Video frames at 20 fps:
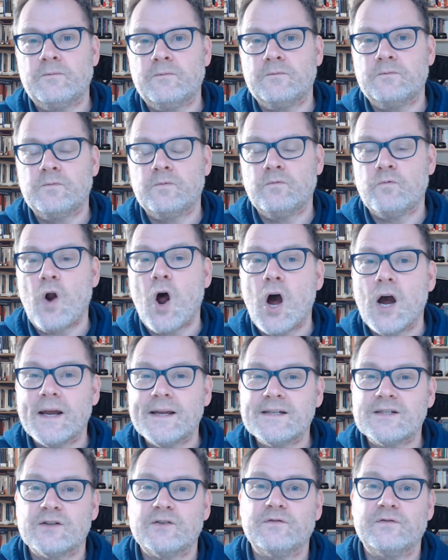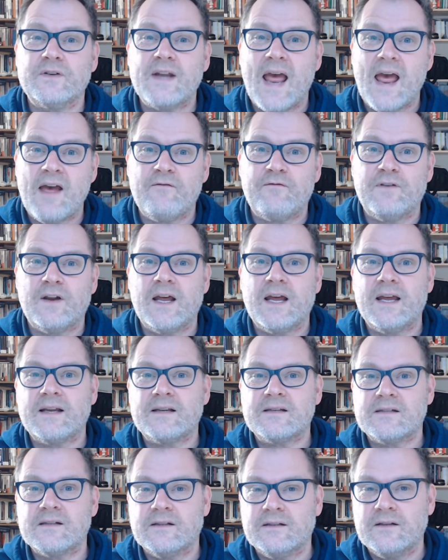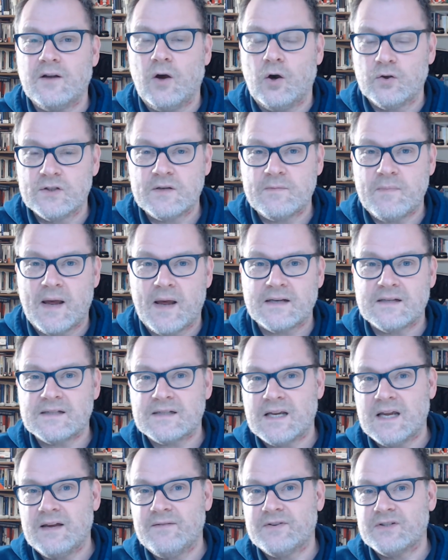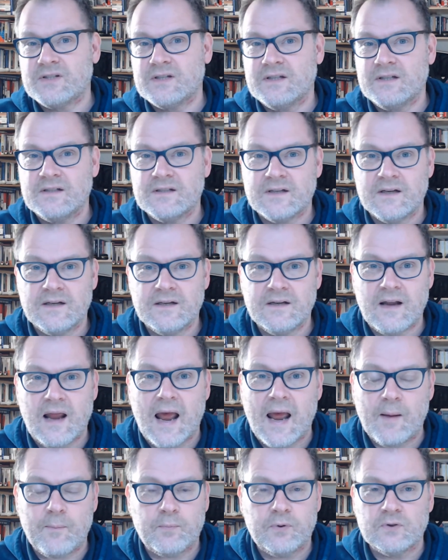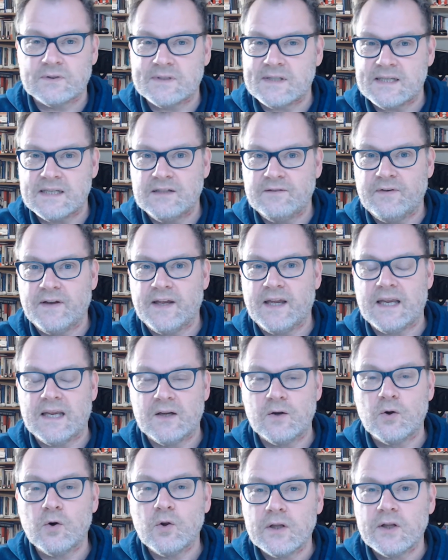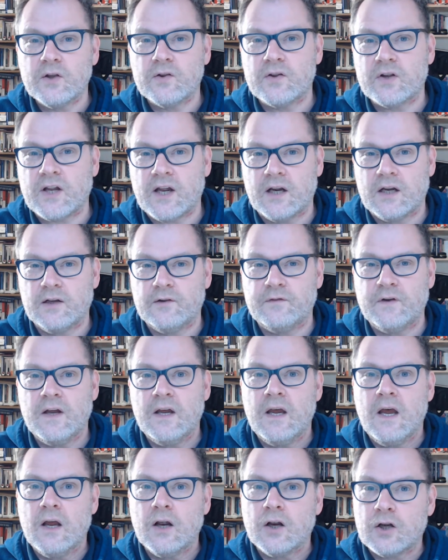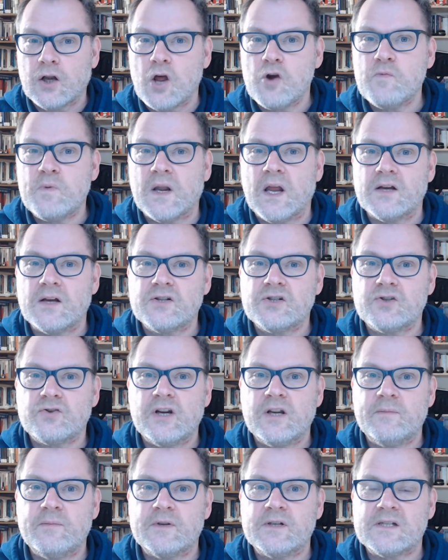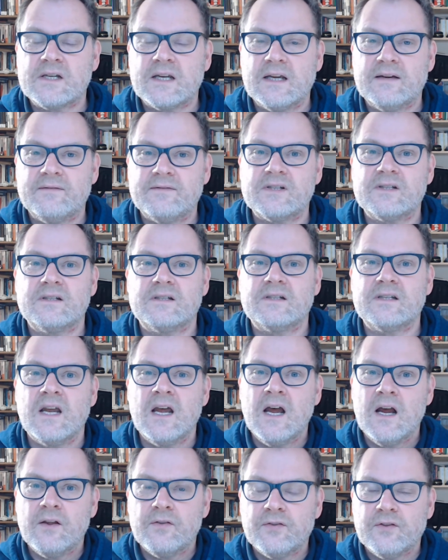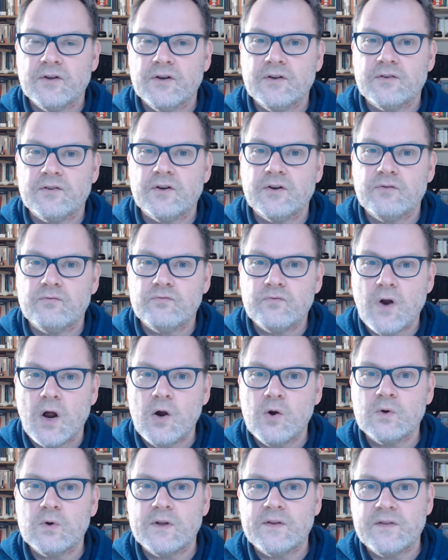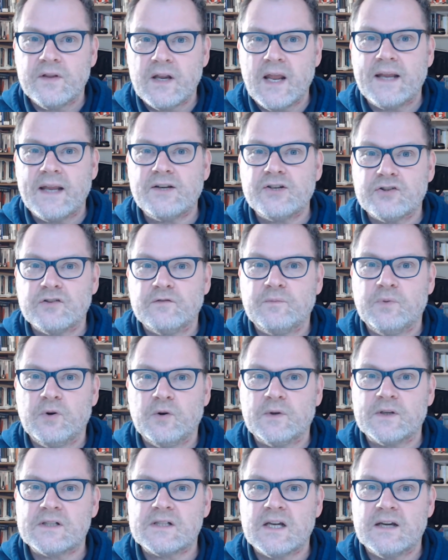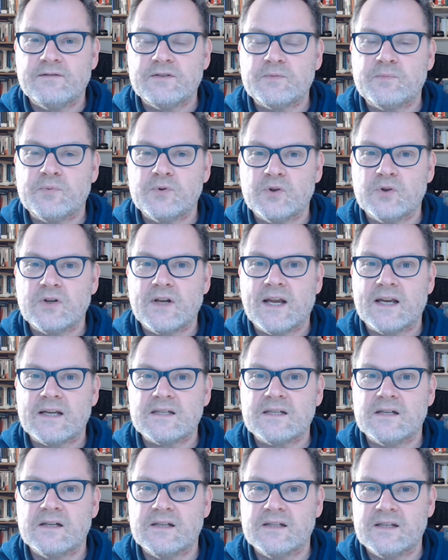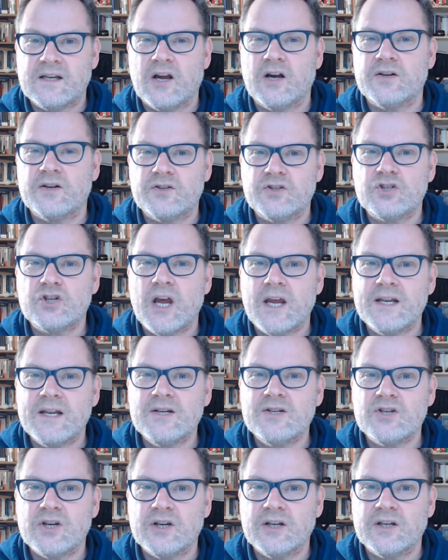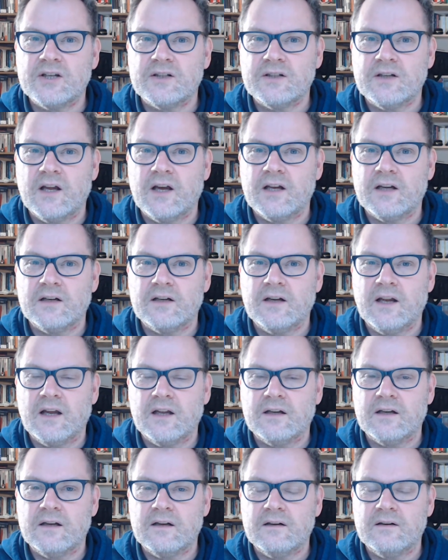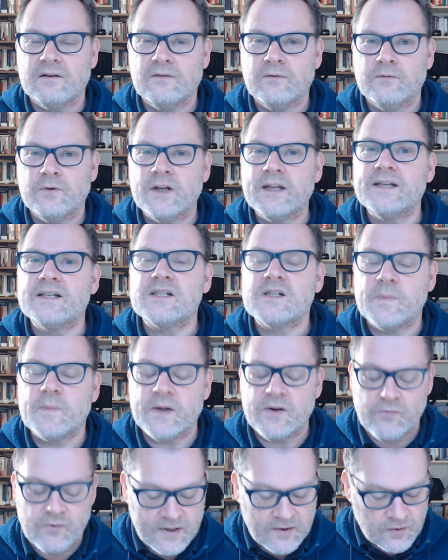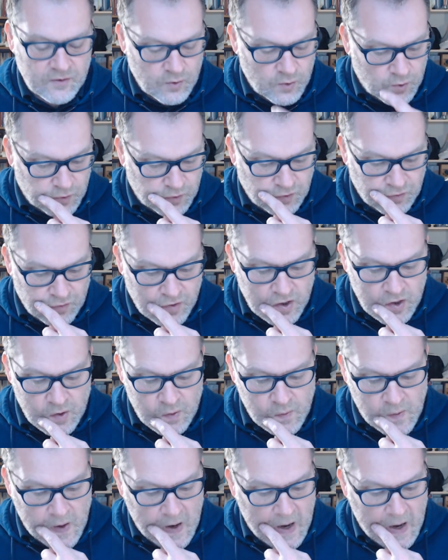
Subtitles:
rise of Netflix and on-demand services and Apple TV and all the other kind of globalized streaming services, the role and the nature of public service broadcasting is kind of changing and needs to be rethought through.